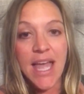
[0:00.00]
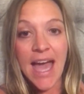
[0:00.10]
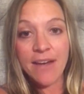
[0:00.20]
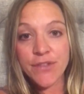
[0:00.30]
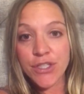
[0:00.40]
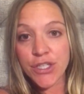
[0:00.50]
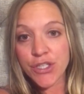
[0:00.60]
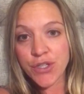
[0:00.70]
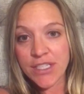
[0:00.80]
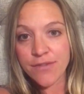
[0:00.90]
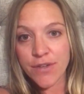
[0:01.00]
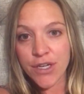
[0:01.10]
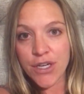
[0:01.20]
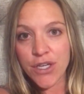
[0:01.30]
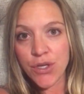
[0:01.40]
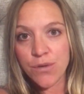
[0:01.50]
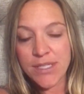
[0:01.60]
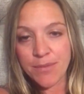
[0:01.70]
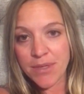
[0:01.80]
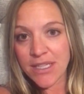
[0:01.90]
After your transfer, you
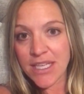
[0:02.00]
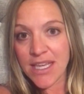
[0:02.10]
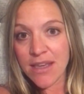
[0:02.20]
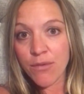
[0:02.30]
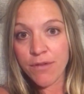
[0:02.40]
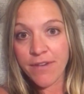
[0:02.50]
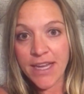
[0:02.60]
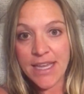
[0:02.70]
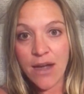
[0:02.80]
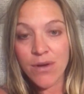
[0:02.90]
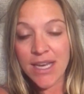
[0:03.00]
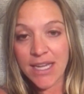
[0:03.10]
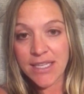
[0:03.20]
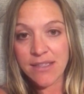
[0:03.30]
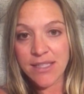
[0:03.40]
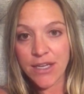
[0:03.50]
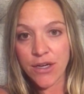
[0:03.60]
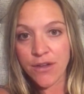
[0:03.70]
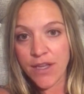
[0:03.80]
typically will find out 9 days later.